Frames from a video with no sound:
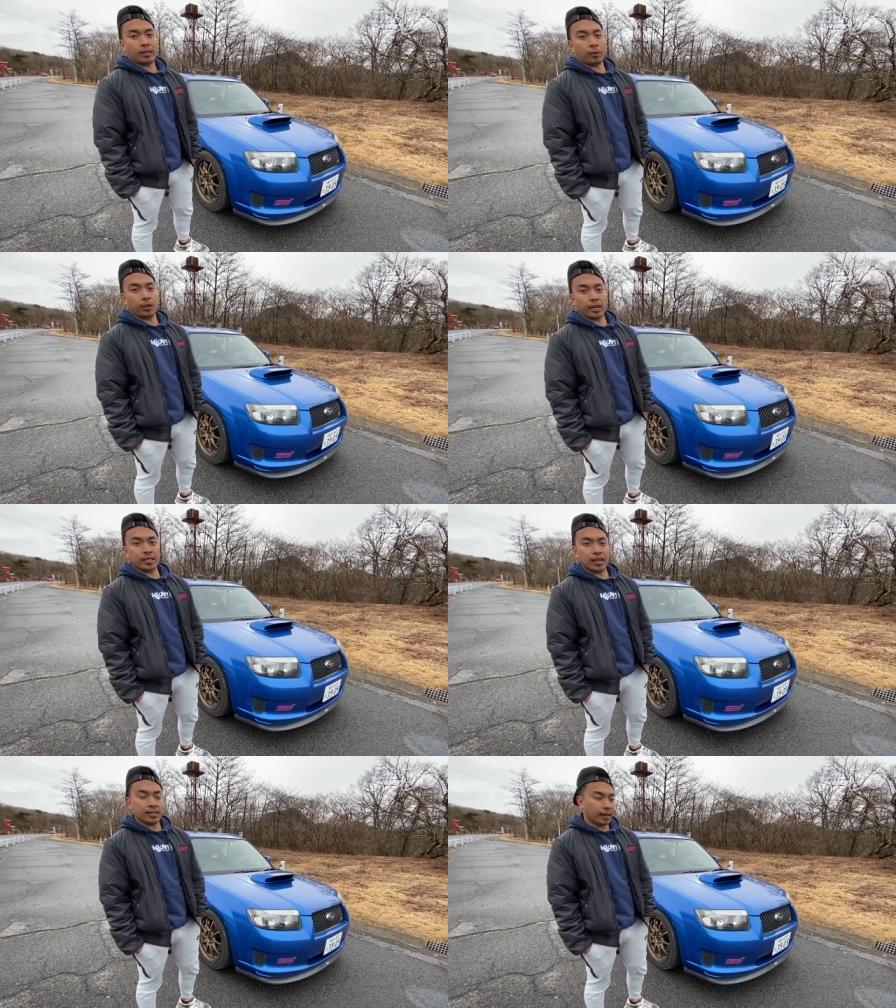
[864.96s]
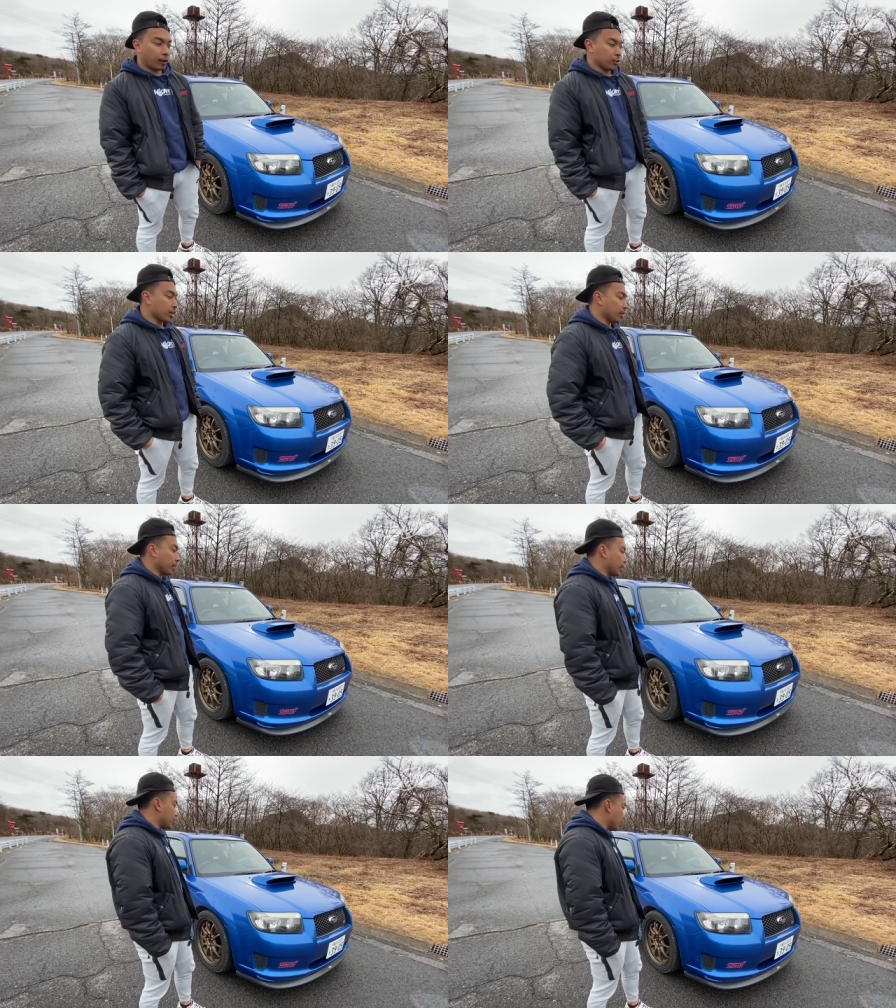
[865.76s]
WRX STi, which had the
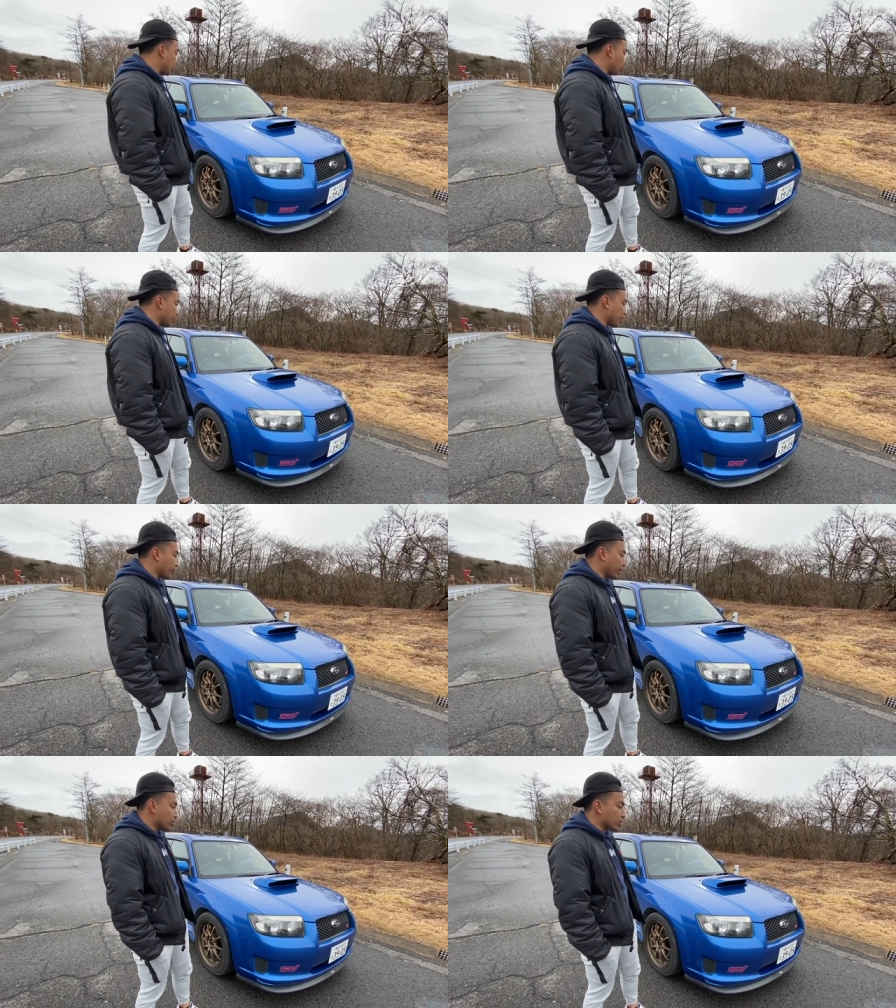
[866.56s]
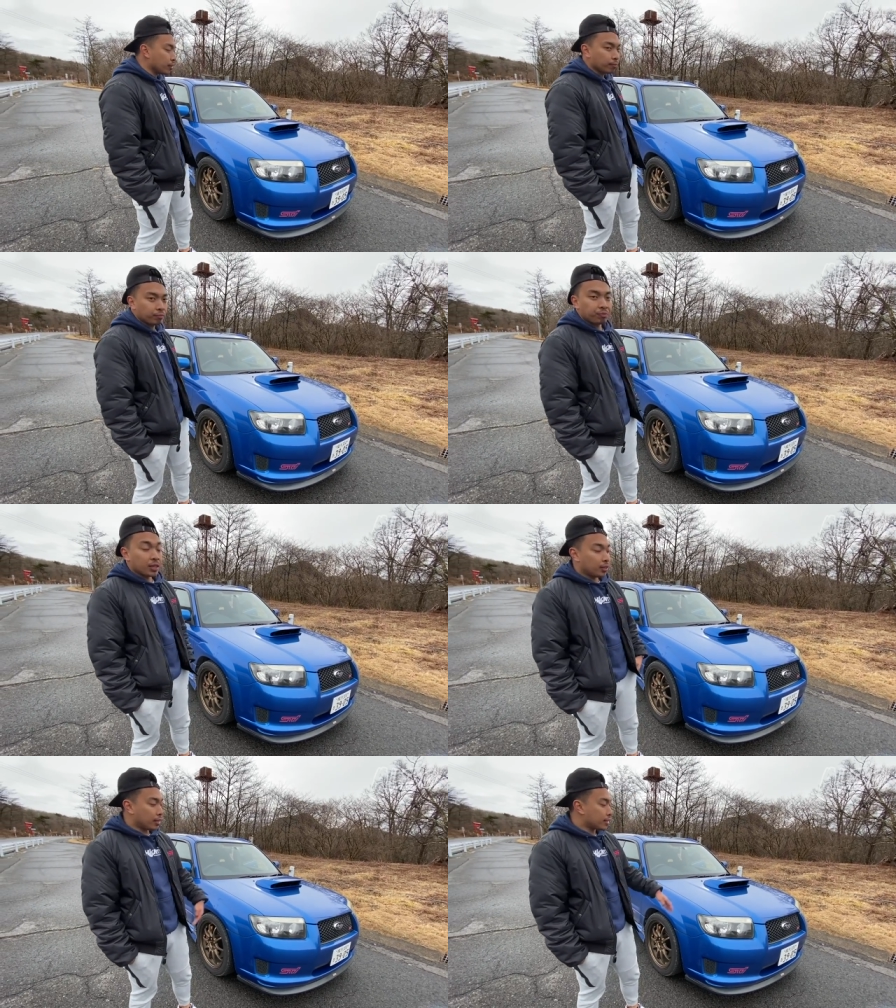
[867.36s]
EJ207 engine.
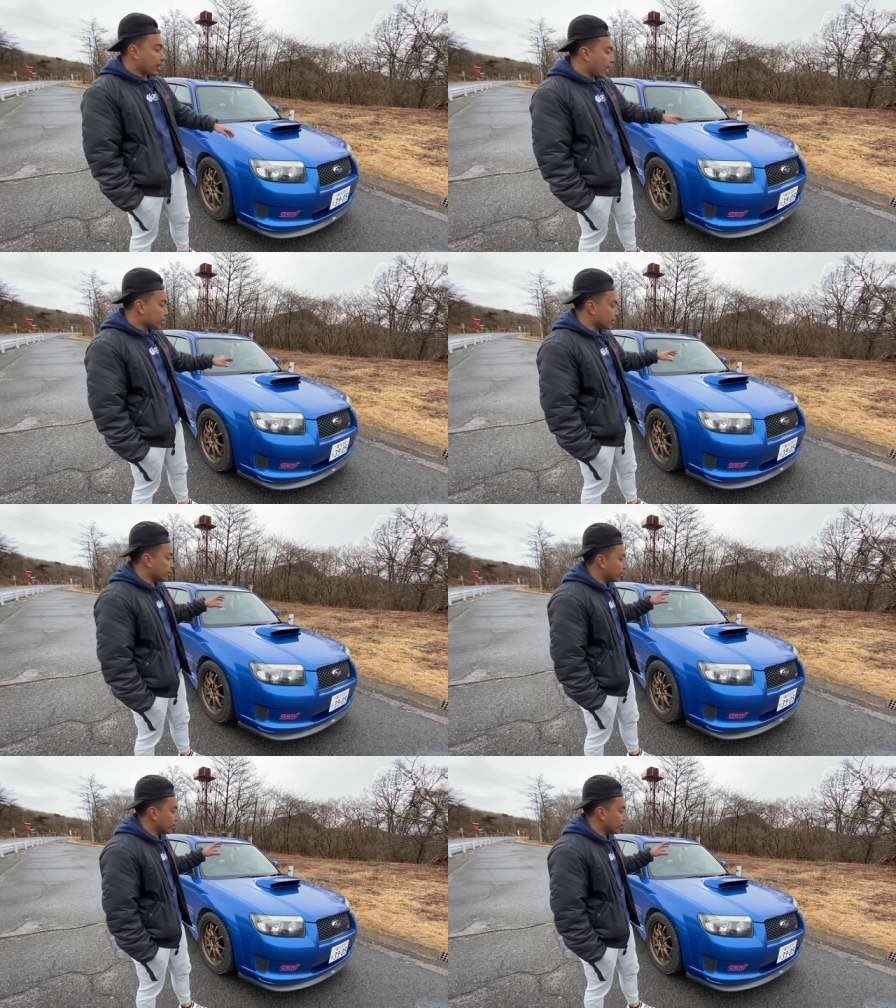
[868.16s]
This has the